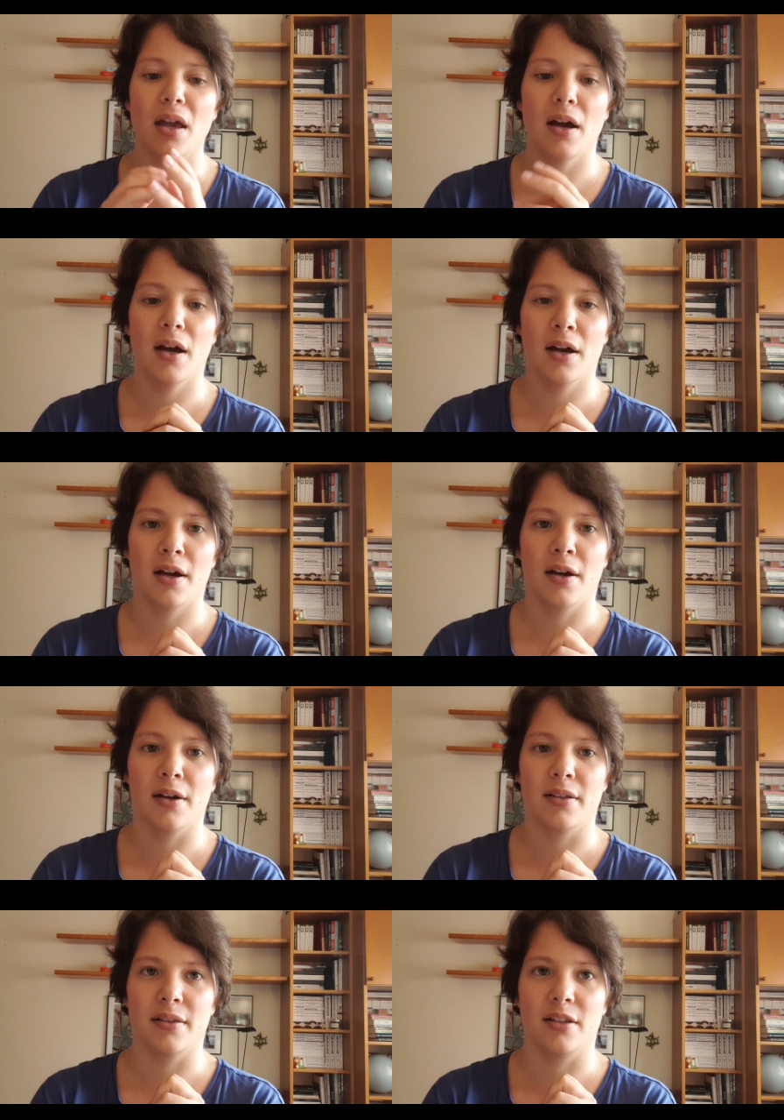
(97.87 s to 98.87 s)

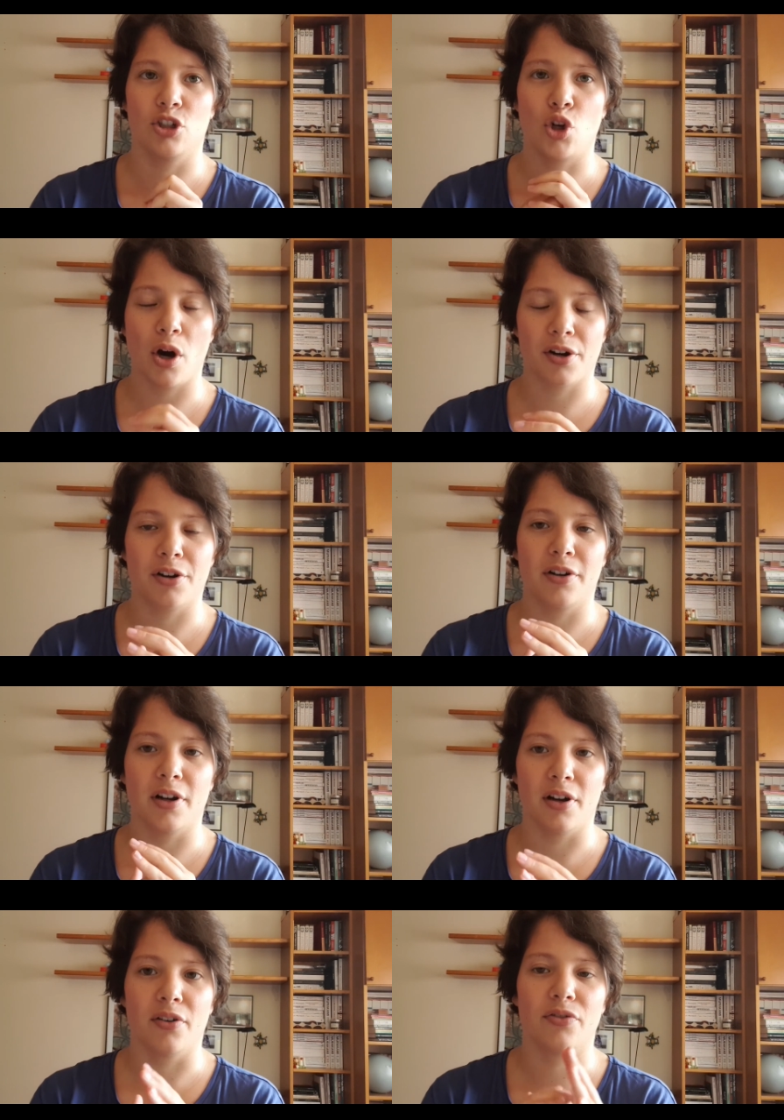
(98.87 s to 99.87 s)
the daughter
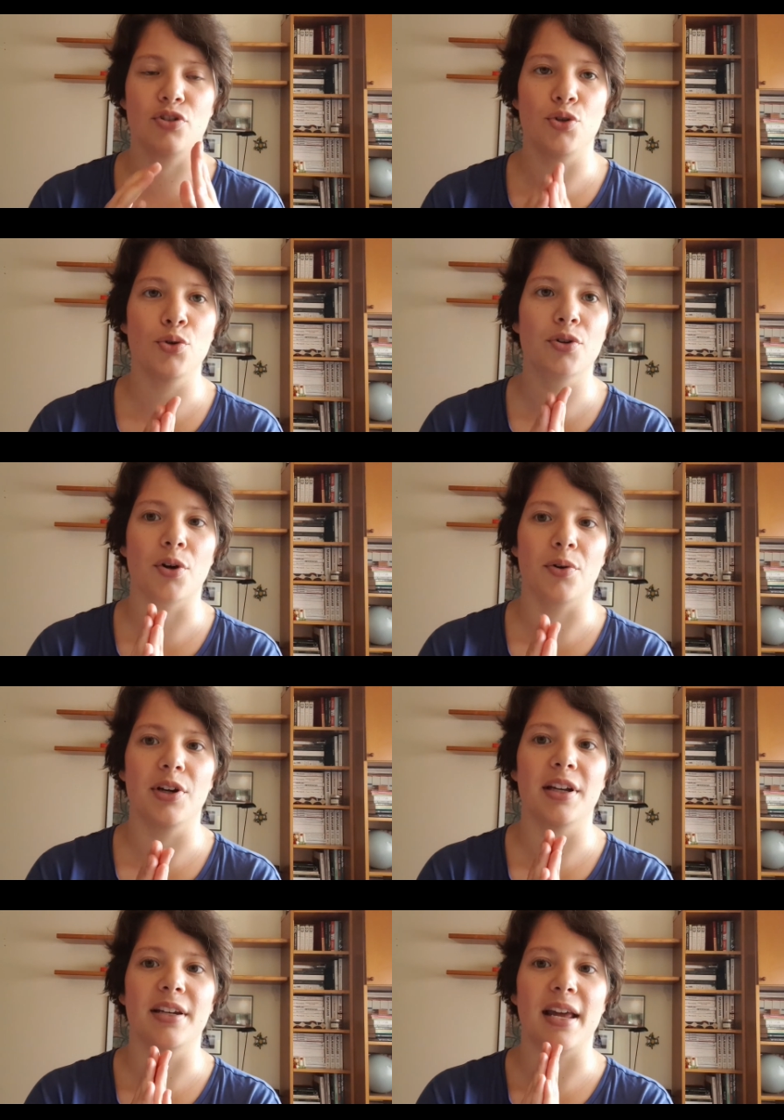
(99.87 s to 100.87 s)
of 2
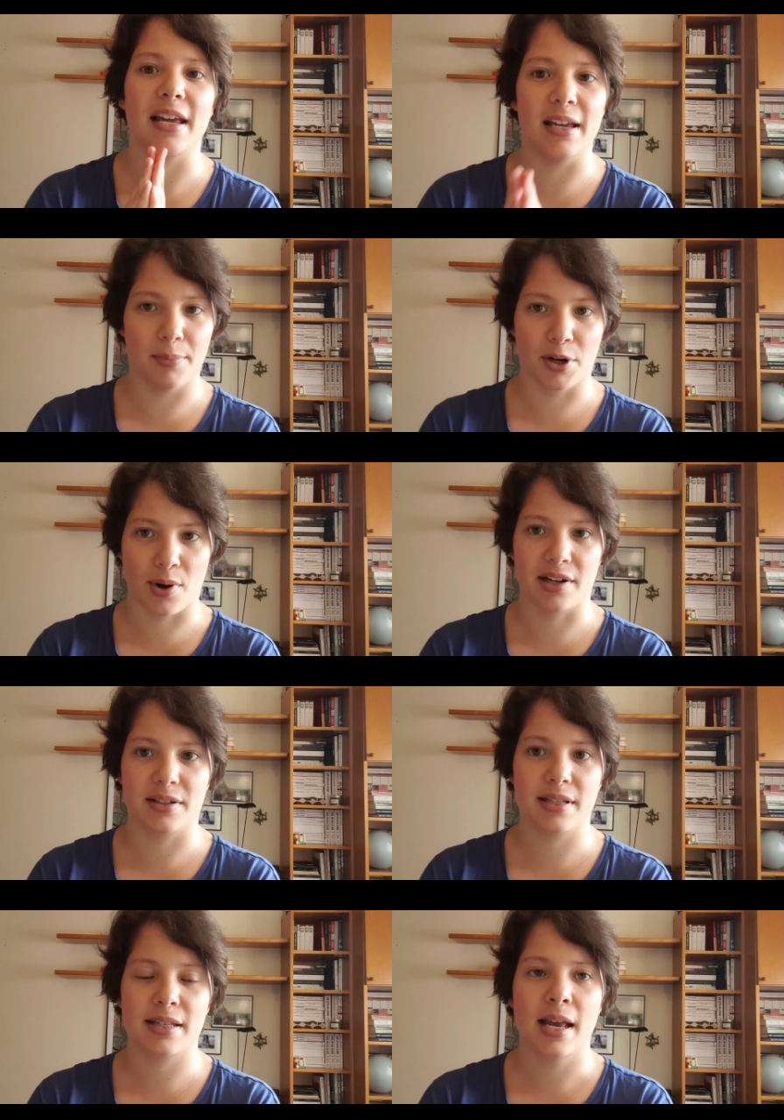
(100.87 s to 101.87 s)
Korean
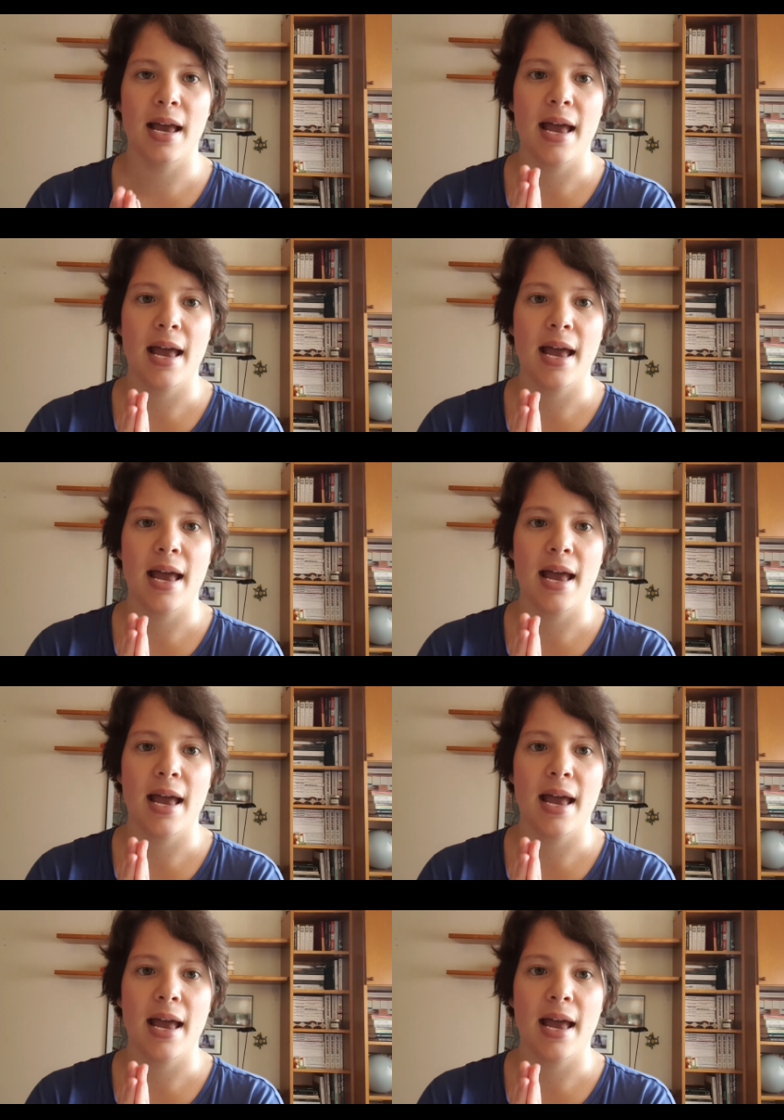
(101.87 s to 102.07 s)
immigrants.